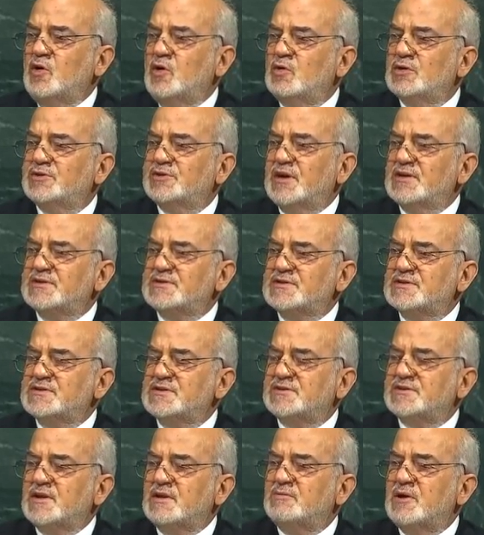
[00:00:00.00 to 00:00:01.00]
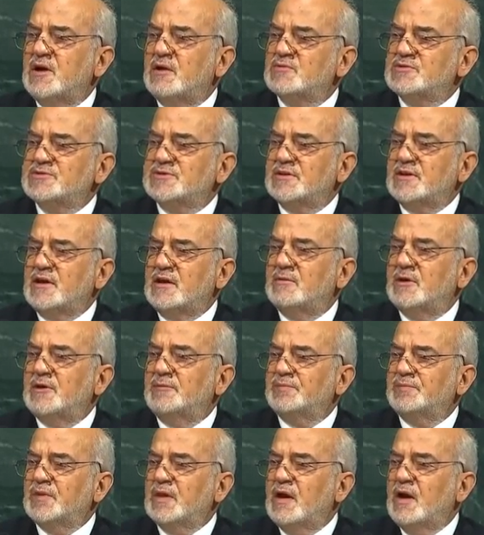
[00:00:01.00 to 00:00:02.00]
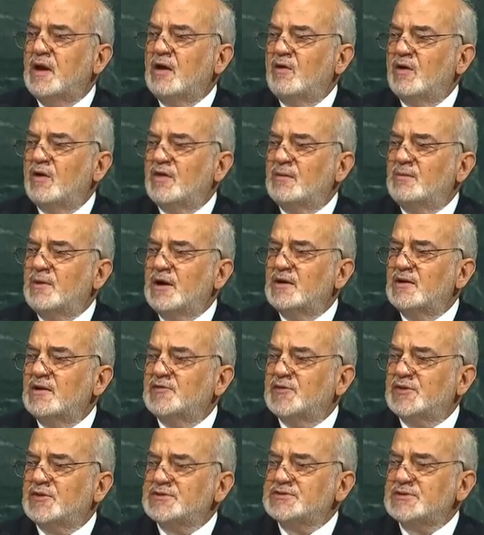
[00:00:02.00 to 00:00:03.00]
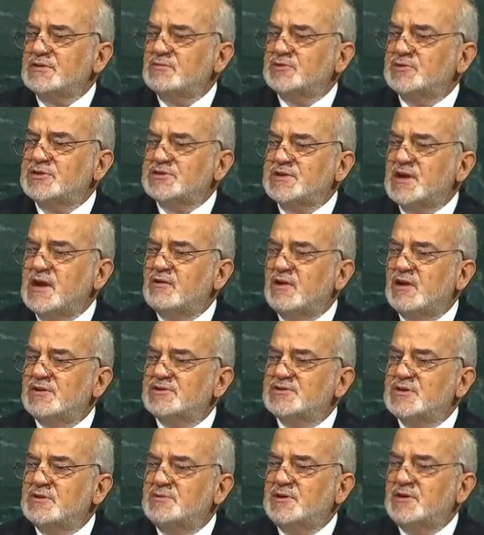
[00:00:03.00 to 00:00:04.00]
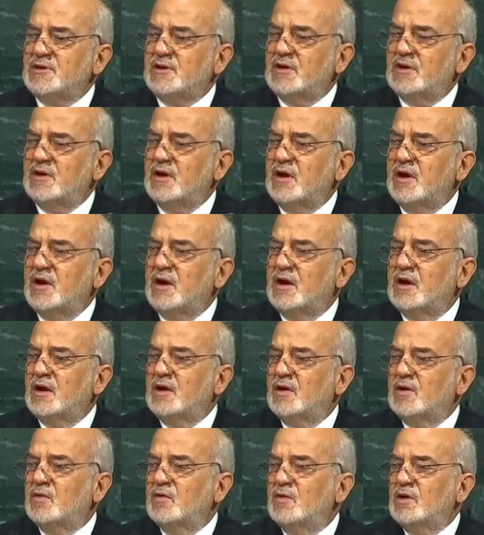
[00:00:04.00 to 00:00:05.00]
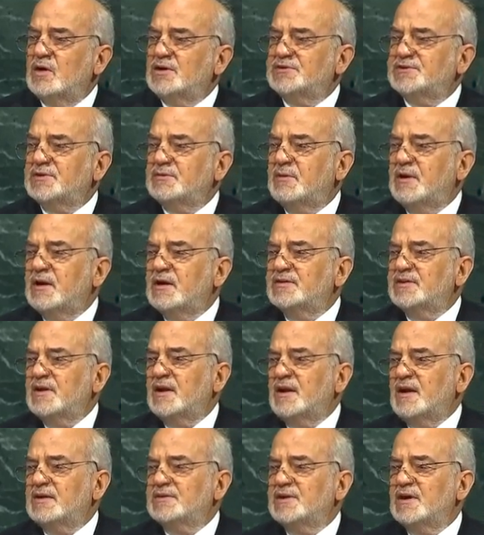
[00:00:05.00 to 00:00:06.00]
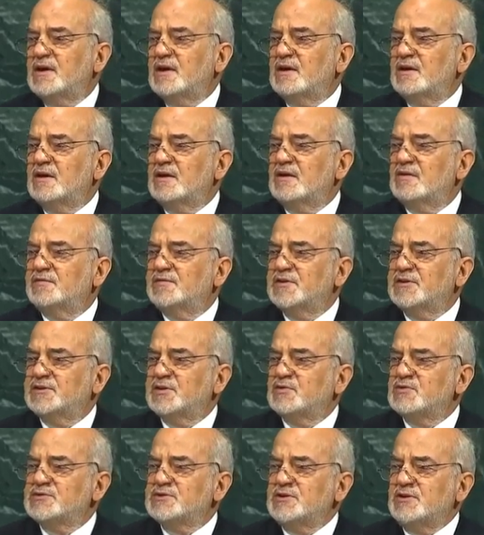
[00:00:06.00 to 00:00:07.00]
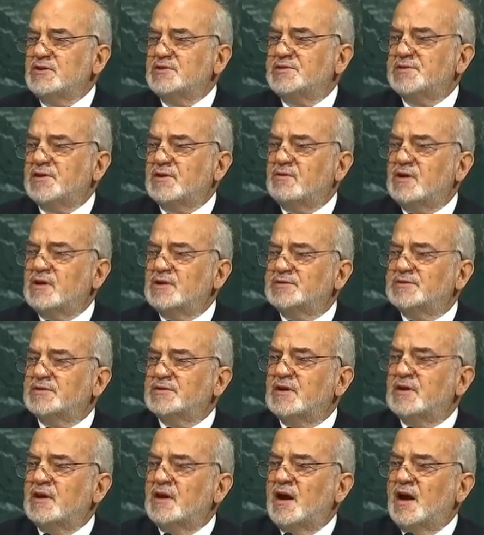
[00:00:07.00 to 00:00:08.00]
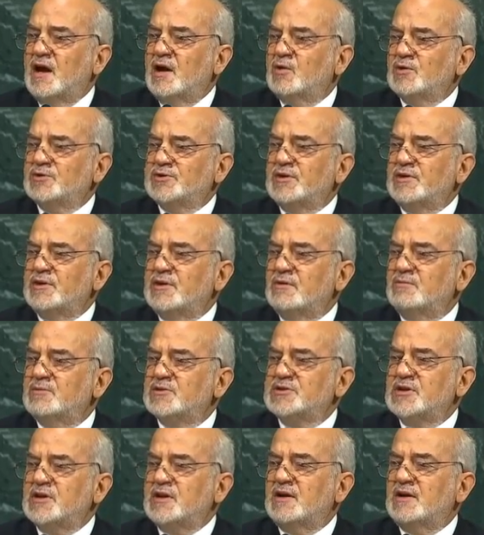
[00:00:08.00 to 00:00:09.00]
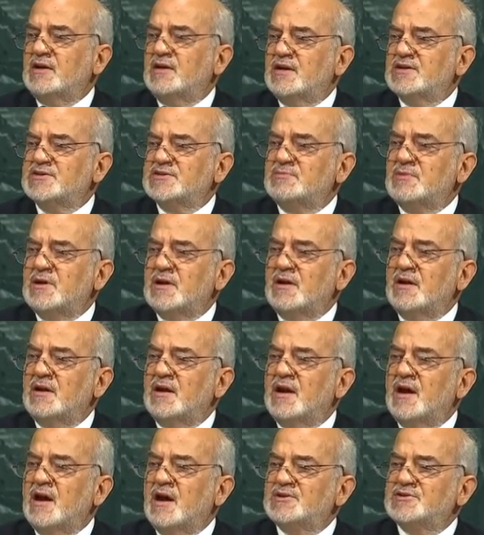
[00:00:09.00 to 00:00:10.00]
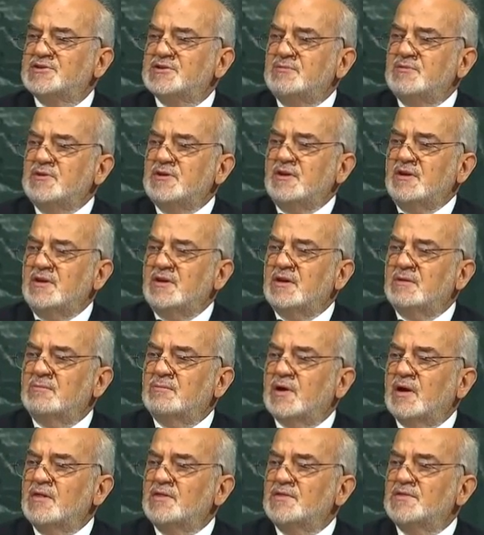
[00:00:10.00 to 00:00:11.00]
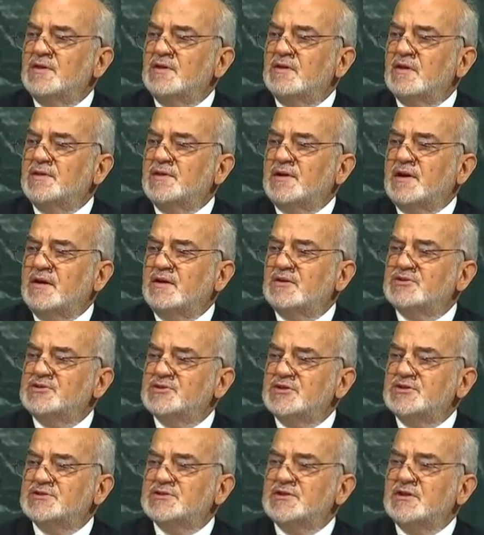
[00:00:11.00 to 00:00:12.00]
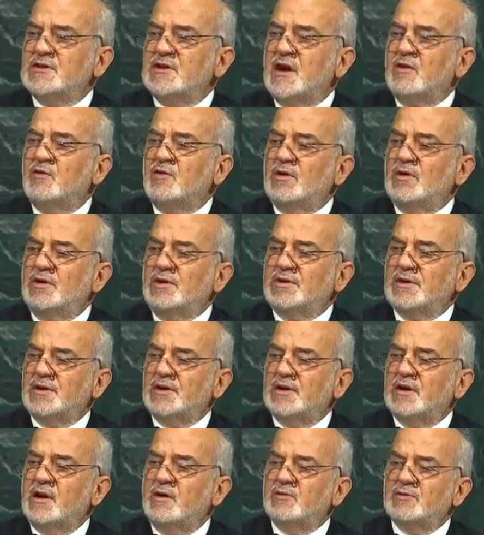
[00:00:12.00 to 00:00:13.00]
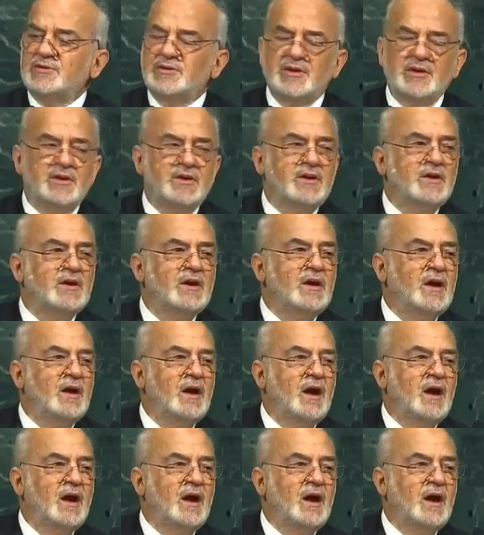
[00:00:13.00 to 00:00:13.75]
We cannot dispute the fact that the best way of sustaining peace and strengthening sustainable development is ensuring that there are equal chances for everybody, and that